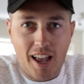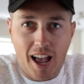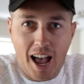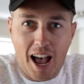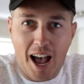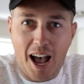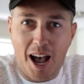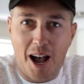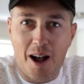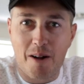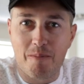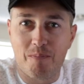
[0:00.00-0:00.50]

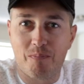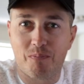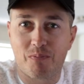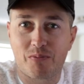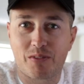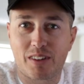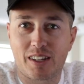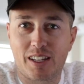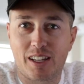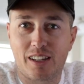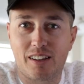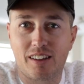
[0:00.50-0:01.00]

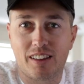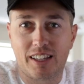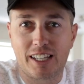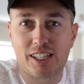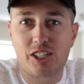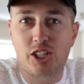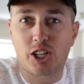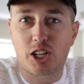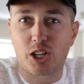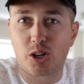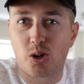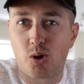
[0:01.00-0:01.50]
at
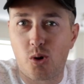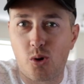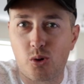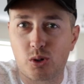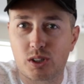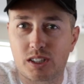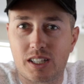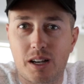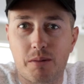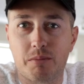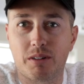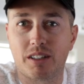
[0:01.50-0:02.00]
least you can call
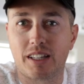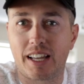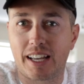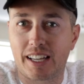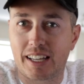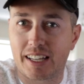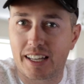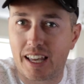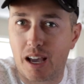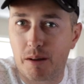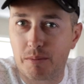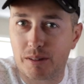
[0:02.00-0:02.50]
someone, they
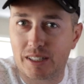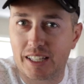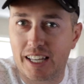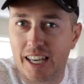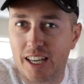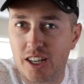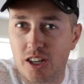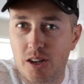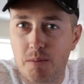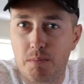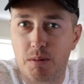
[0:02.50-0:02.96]
can come and get you.